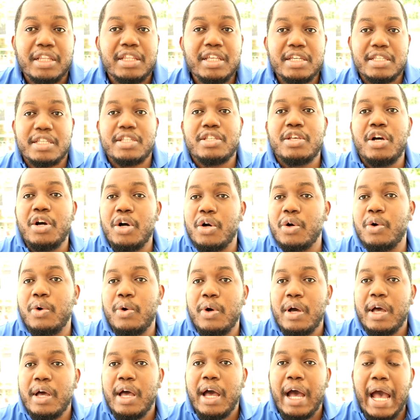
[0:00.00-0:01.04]
this is
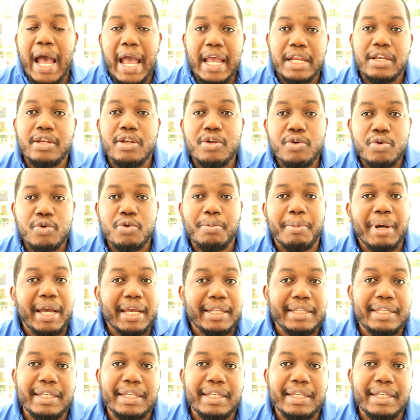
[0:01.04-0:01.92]
how I do my